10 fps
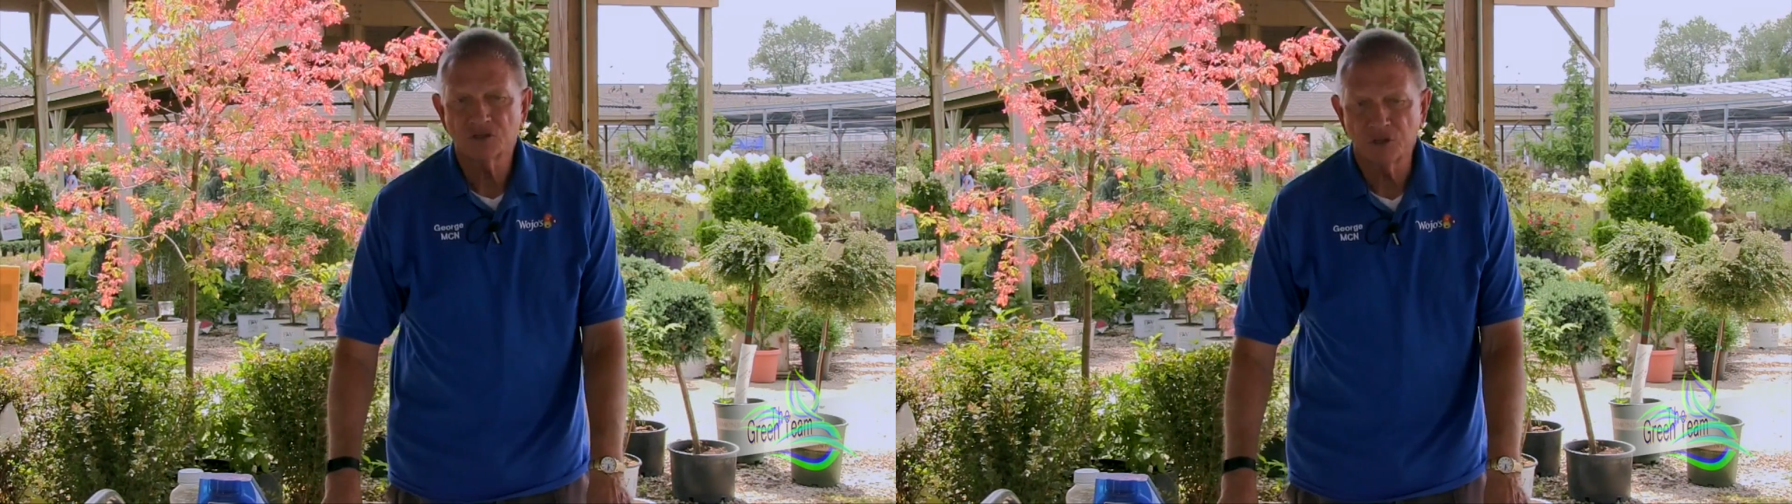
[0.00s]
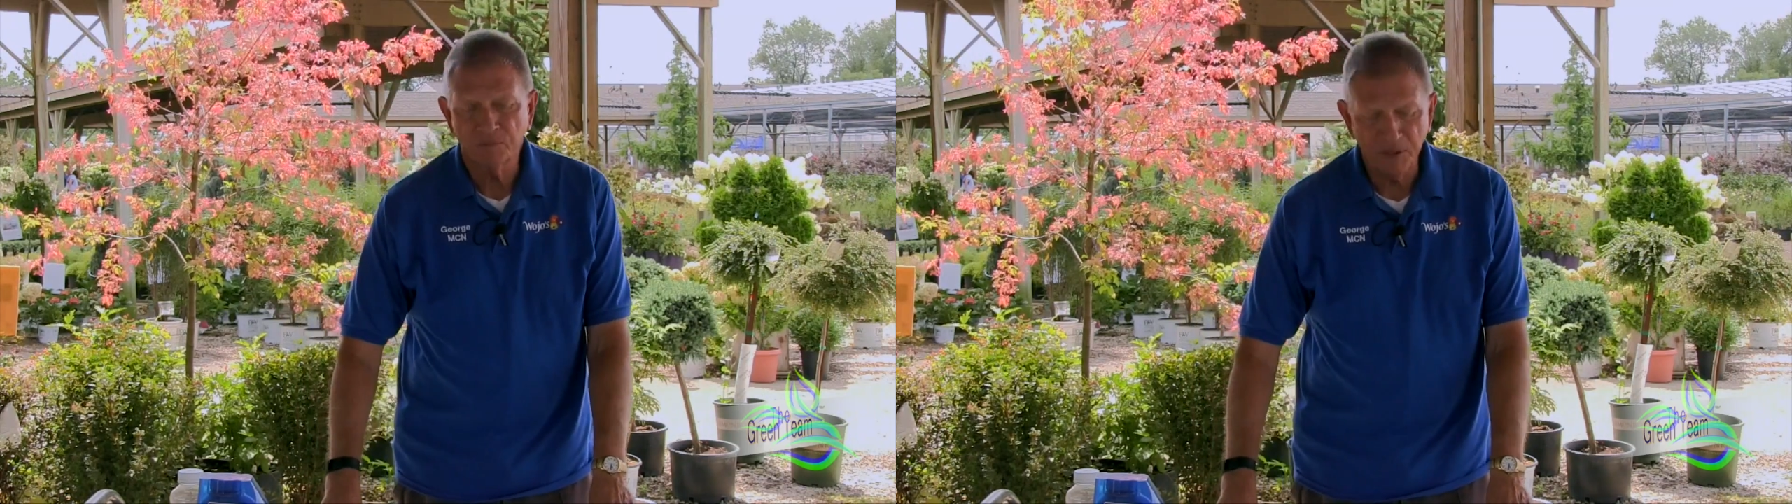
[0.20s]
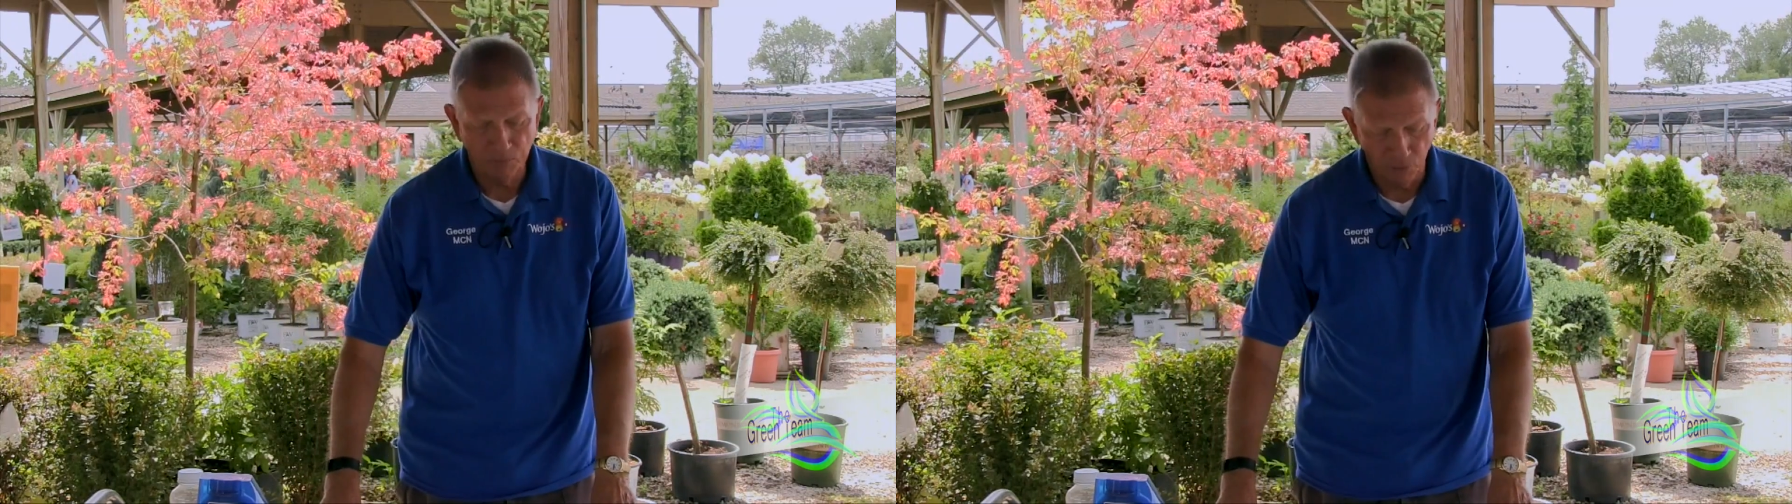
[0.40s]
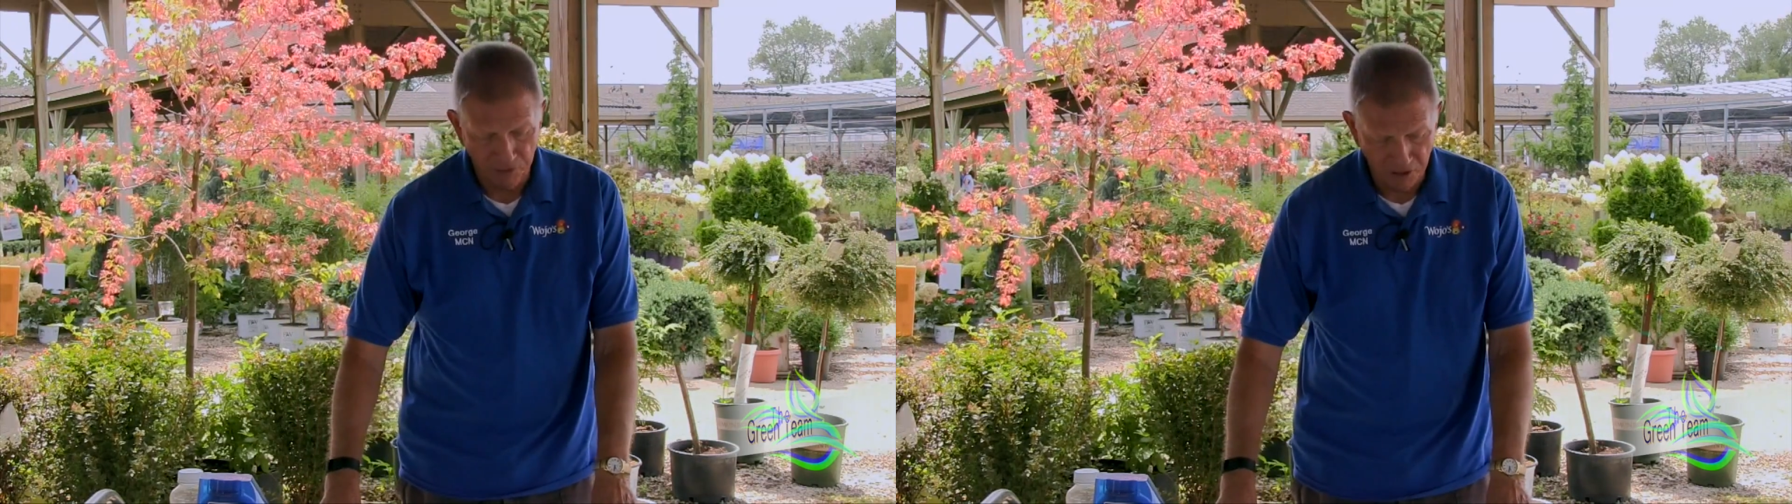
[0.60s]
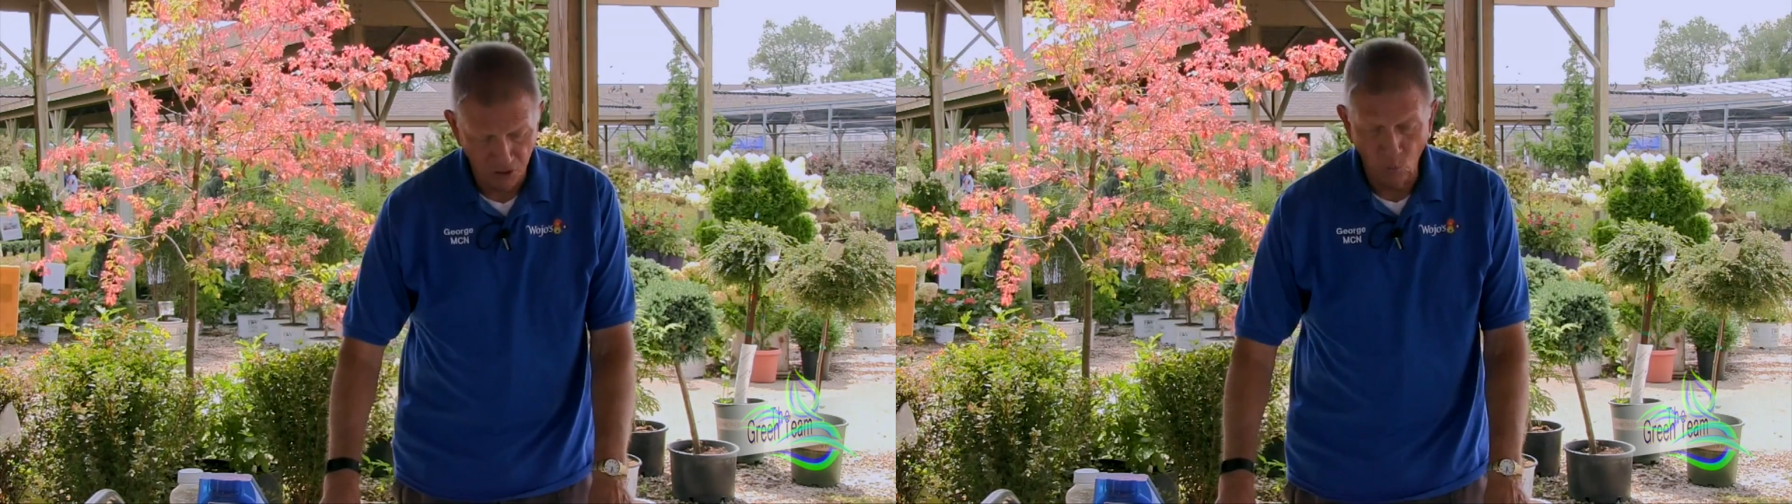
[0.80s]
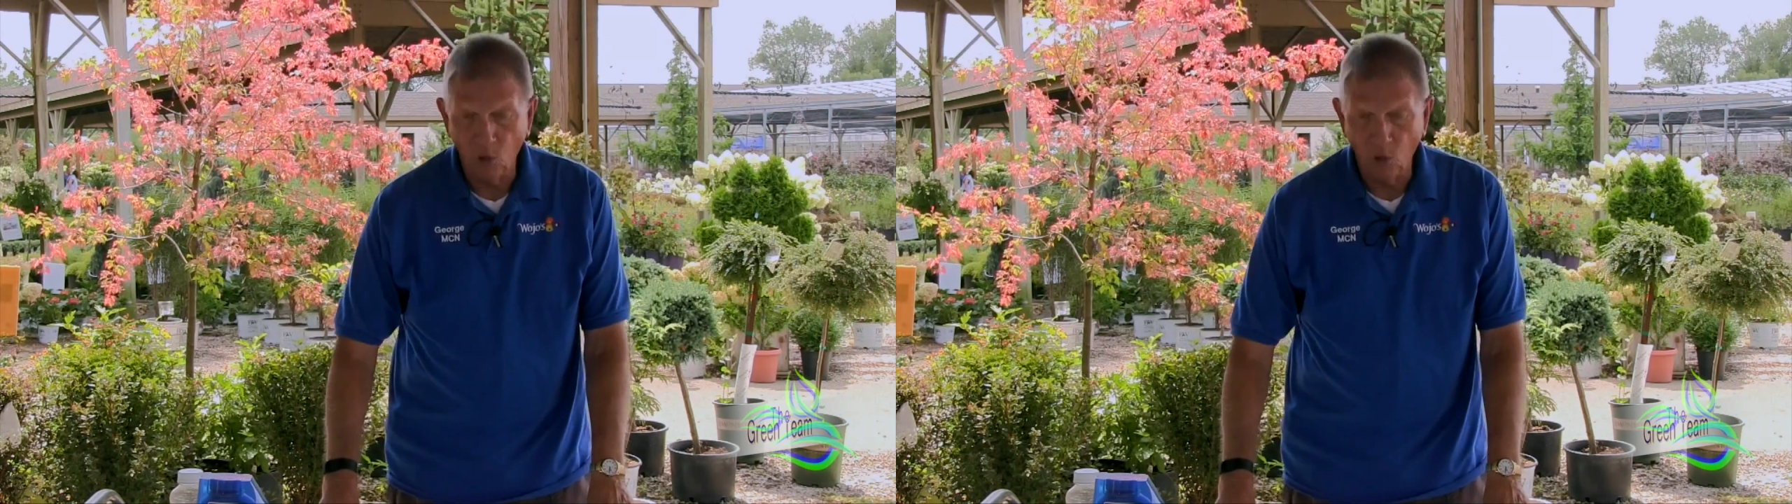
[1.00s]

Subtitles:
Some people think that